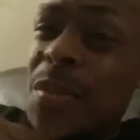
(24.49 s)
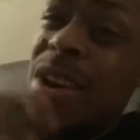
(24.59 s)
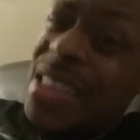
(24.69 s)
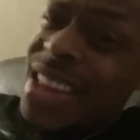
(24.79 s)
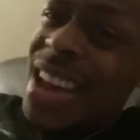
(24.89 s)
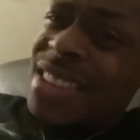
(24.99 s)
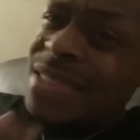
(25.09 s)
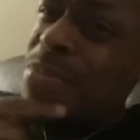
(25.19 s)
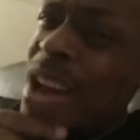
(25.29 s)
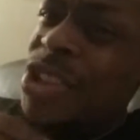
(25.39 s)
But I
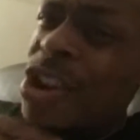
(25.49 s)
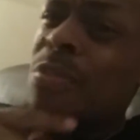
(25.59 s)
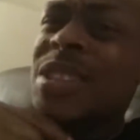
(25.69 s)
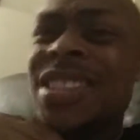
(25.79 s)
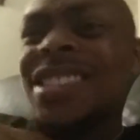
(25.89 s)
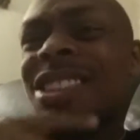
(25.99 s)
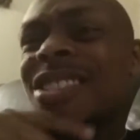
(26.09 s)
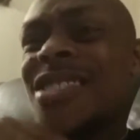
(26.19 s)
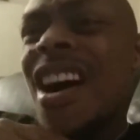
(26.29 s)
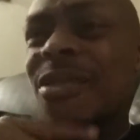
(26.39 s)
think my charm is just good
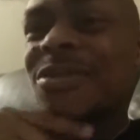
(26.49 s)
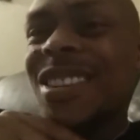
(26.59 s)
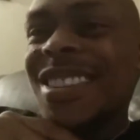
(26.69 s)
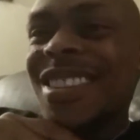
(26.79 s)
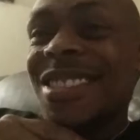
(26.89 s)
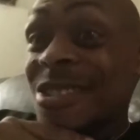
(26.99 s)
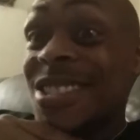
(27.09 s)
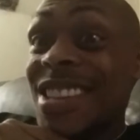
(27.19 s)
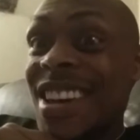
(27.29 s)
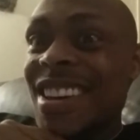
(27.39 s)
enough,
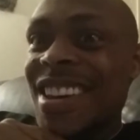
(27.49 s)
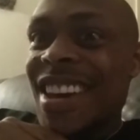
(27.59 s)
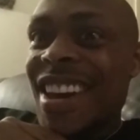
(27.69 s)
don't you think?